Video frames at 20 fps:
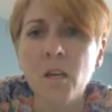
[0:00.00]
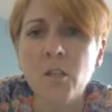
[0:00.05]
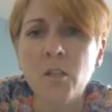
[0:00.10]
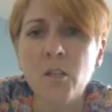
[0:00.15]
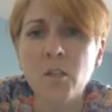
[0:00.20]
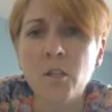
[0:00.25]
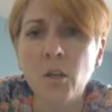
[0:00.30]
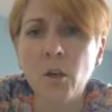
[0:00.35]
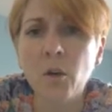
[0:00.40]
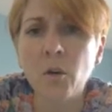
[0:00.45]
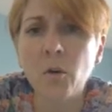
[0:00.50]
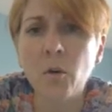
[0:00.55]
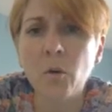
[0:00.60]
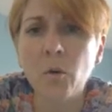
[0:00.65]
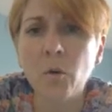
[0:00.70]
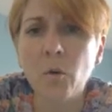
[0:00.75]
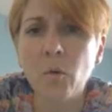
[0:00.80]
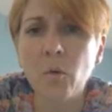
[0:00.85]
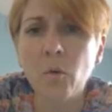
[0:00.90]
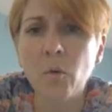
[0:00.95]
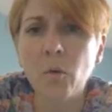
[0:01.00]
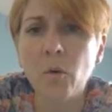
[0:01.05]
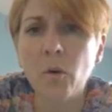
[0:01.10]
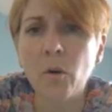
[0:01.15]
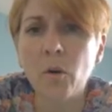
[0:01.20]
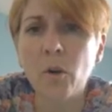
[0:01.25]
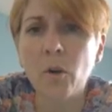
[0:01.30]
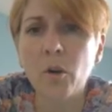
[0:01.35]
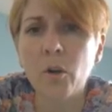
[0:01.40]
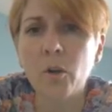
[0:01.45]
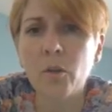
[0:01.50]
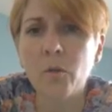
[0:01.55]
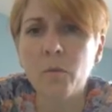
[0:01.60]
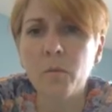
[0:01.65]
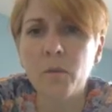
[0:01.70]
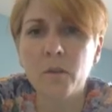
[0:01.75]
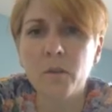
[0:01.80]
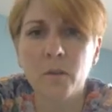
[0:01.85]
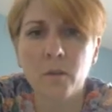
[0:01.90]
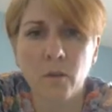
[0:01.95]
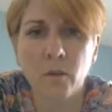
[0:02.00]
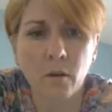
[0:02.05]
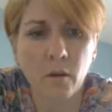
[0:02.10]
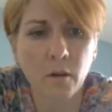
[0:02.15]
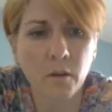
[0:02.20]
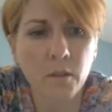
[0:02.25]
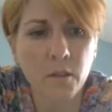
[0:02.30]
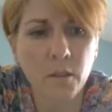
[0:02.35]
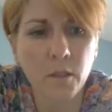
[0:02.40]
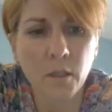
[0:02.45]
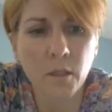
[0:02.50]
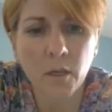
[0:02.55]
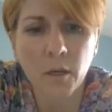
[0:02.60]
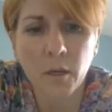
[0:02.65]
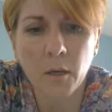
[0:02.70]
so you would start